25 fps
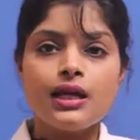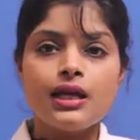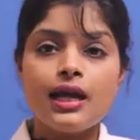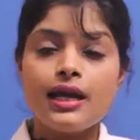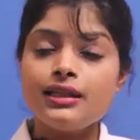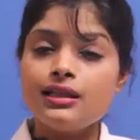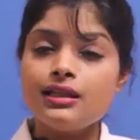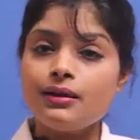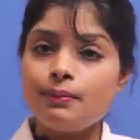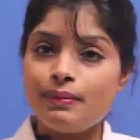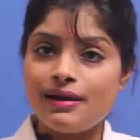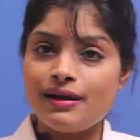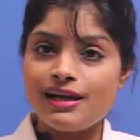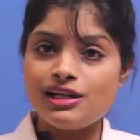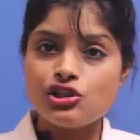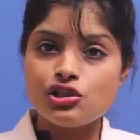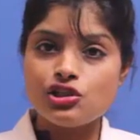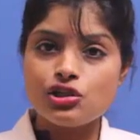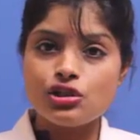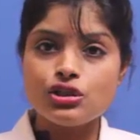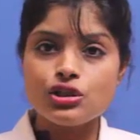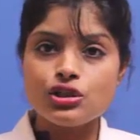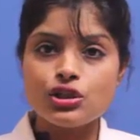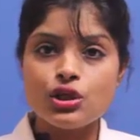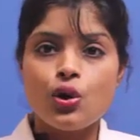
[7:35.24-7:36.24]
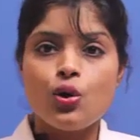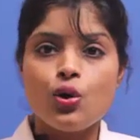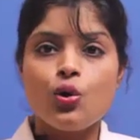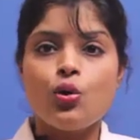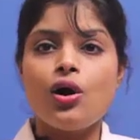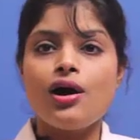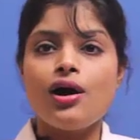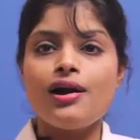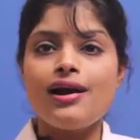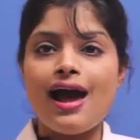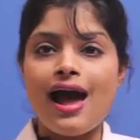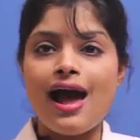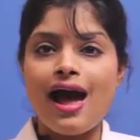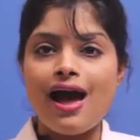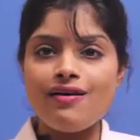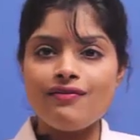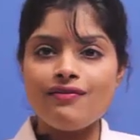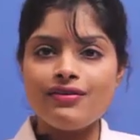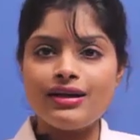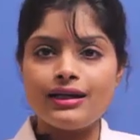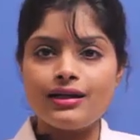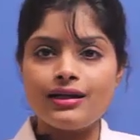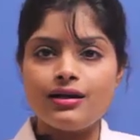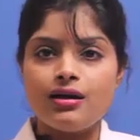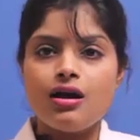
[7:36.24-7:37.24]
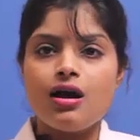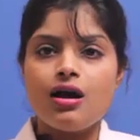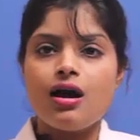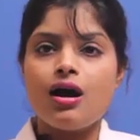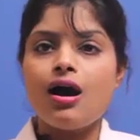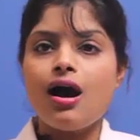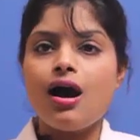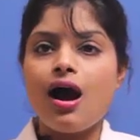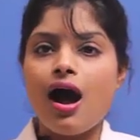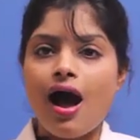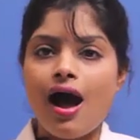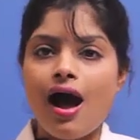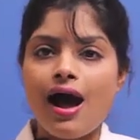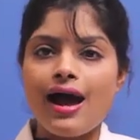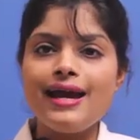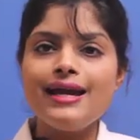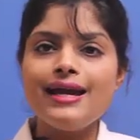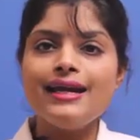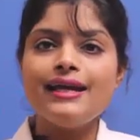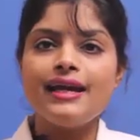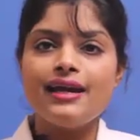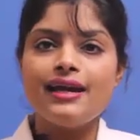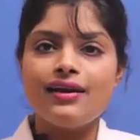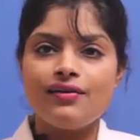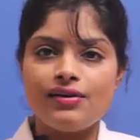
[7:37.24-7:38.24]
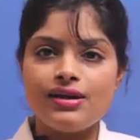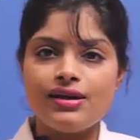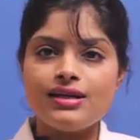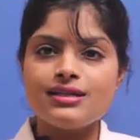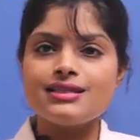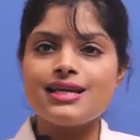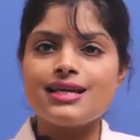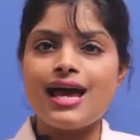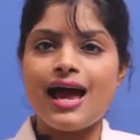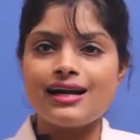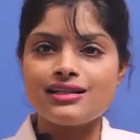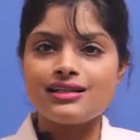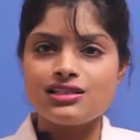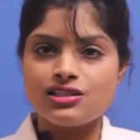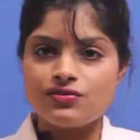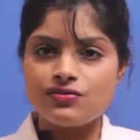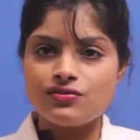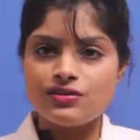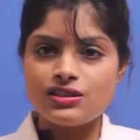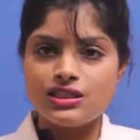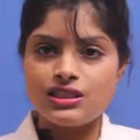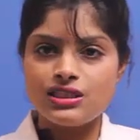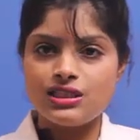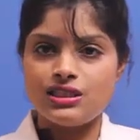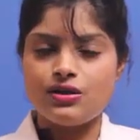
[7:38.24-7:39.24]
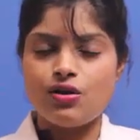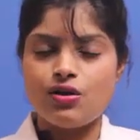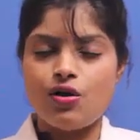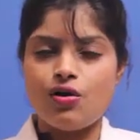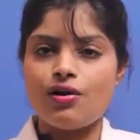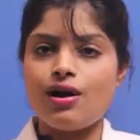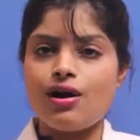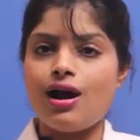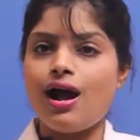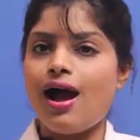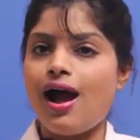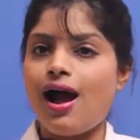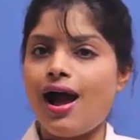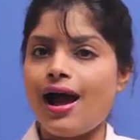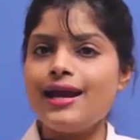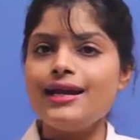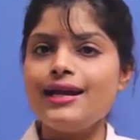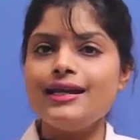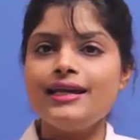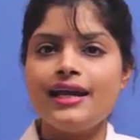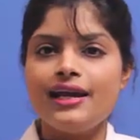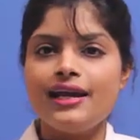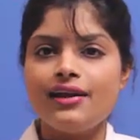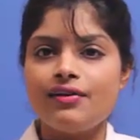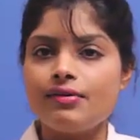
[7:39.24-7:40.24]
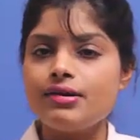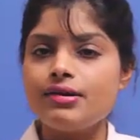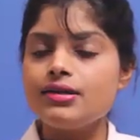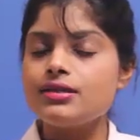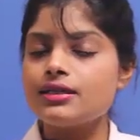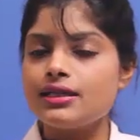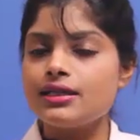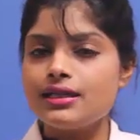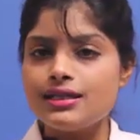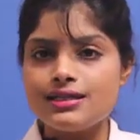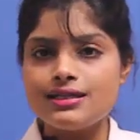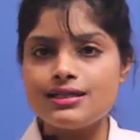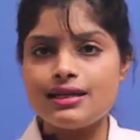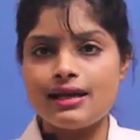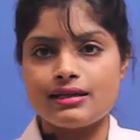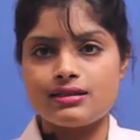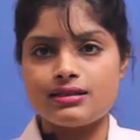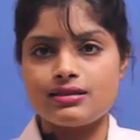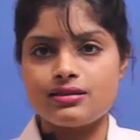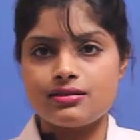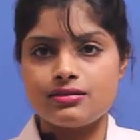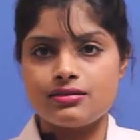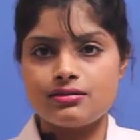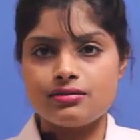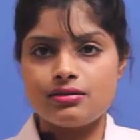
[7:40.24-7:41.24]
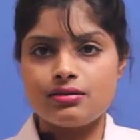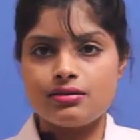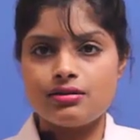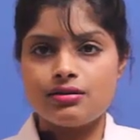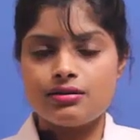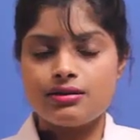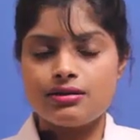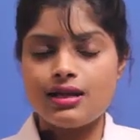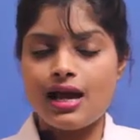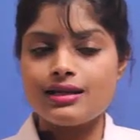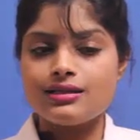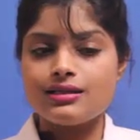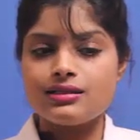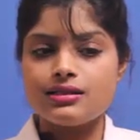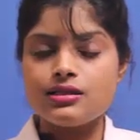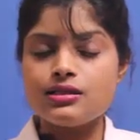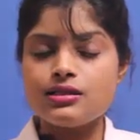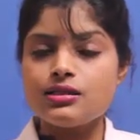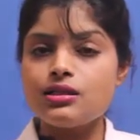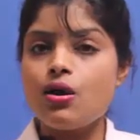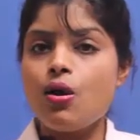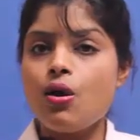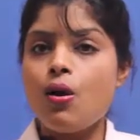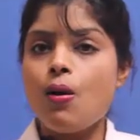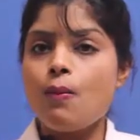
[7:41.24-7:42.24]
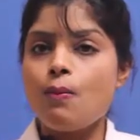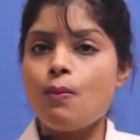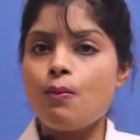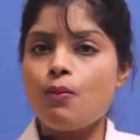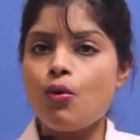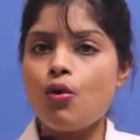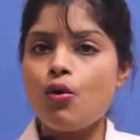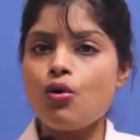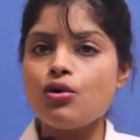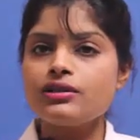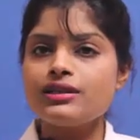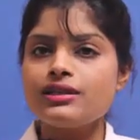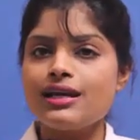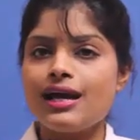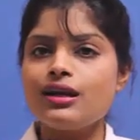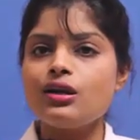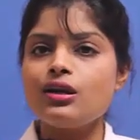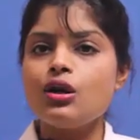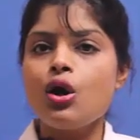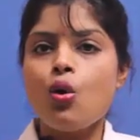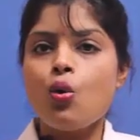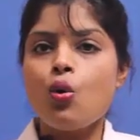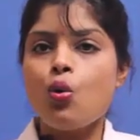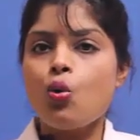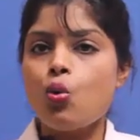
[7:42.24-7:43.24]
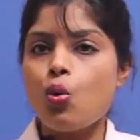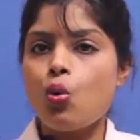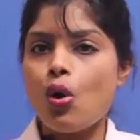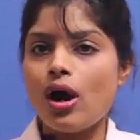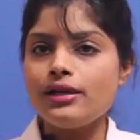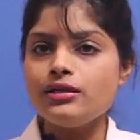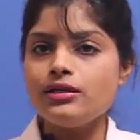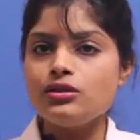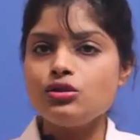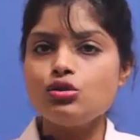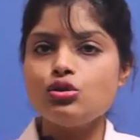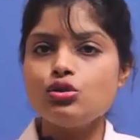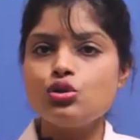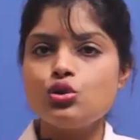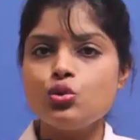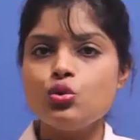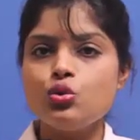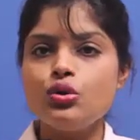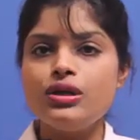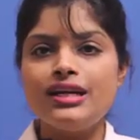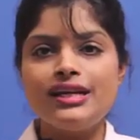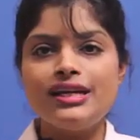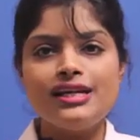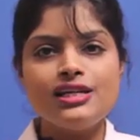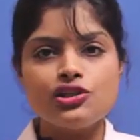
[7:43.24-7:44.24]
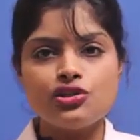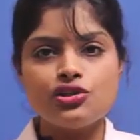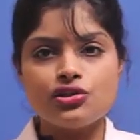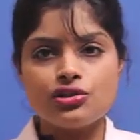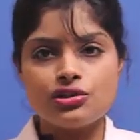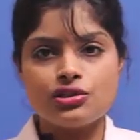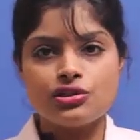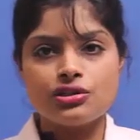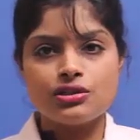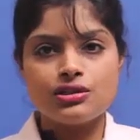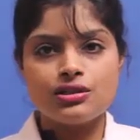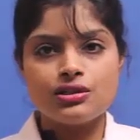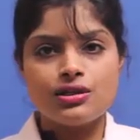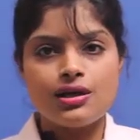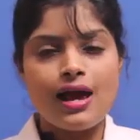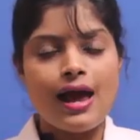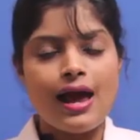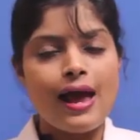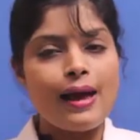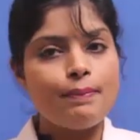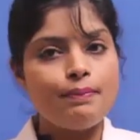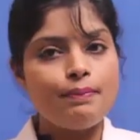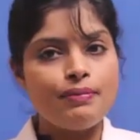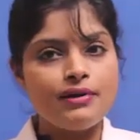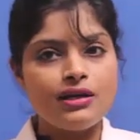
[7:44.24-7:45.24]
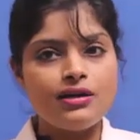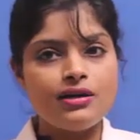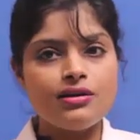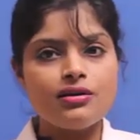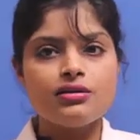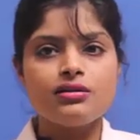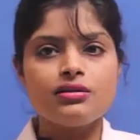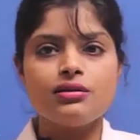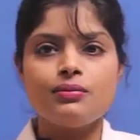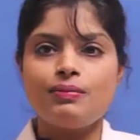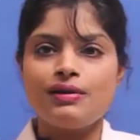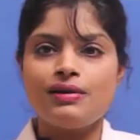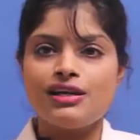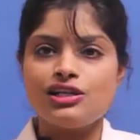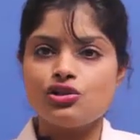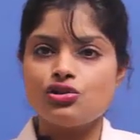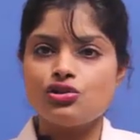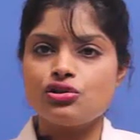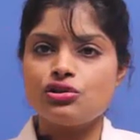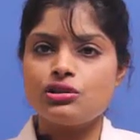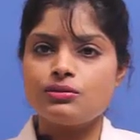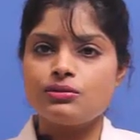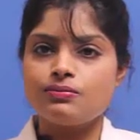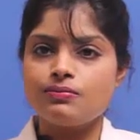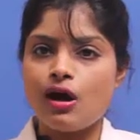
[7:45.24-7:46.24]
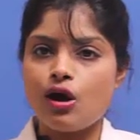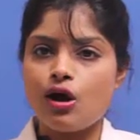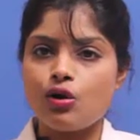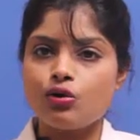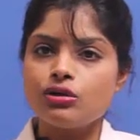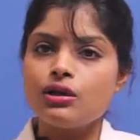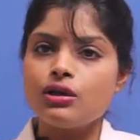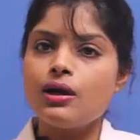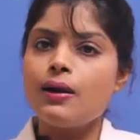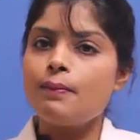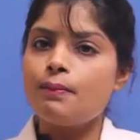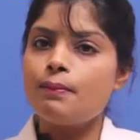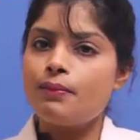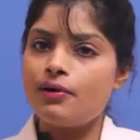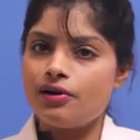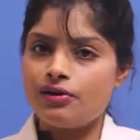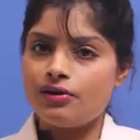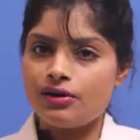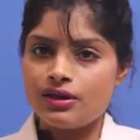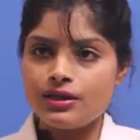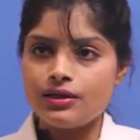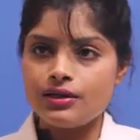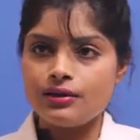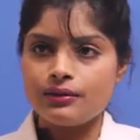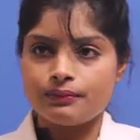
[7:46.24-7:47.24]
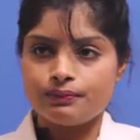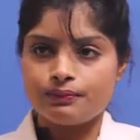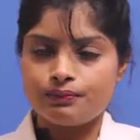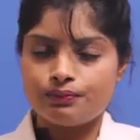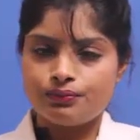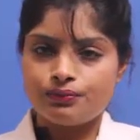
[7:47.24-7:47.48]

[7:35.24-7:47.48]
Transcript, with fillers: In the patients who are having a high caries activity or a high caries index, that is more than one to two lesions appear in the patient's mouth per year.